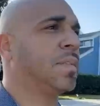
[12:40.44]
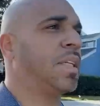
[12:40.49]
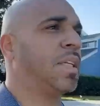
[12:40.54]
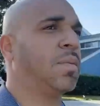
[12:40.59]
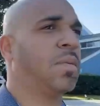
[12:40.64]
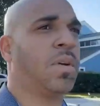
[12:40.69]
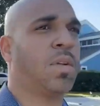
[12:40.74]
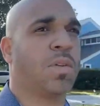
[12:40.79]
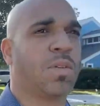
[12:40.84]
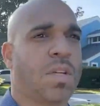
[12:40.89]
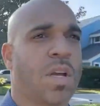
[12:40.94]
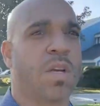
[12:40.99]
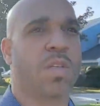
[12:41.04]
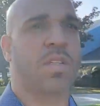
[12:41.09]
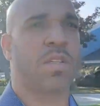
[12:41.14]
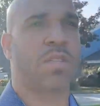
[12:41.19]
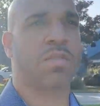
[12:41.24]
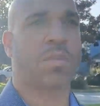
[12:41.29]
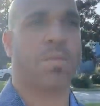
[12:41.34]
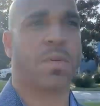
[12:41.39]
one of those
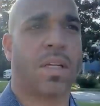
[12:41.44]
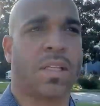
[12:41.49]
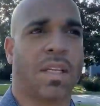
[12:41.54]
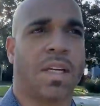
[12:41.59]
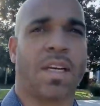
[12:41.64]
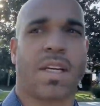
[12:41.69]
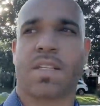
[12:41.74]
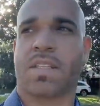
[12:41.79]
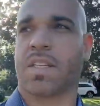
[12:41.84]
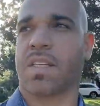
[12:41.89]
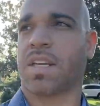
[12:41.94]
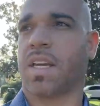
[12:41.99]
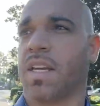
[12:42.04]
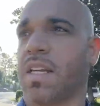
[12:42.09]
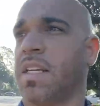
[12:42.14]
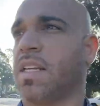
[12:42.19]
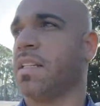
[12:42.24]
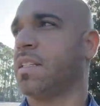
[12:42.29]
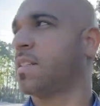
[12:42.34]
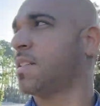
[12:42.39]
houses from like the
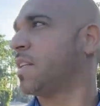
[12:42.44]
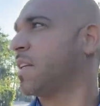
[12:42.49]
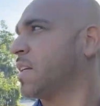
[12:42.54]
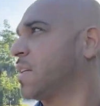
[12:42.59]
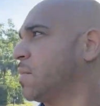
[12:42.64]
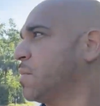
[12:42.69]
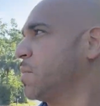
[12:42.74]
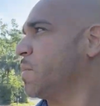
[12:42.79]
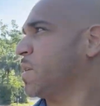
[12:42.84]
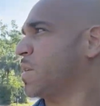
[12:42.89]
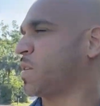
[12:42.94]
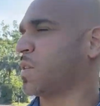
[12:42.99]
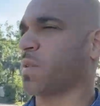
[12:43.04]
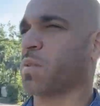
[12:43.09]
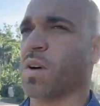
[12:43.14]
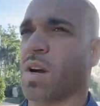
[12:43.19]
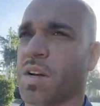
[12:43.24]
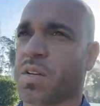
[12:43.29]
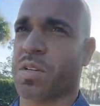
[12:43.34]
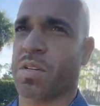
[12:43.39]
1980s, like Mr.
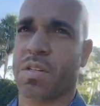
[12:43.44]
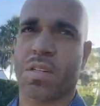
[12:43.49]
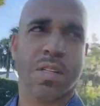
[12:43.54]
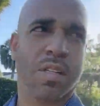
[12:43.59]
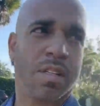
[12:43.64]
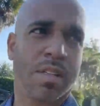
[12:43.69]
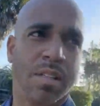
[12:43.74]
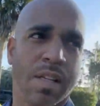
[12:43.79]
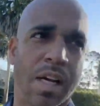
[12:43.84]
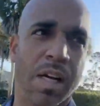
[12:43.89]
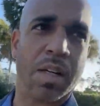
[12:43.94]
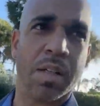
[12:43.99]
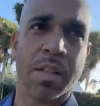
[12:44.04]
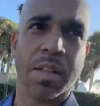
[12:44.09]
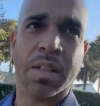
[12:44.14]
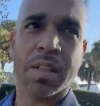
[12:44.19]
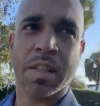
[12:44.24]
Rogers style.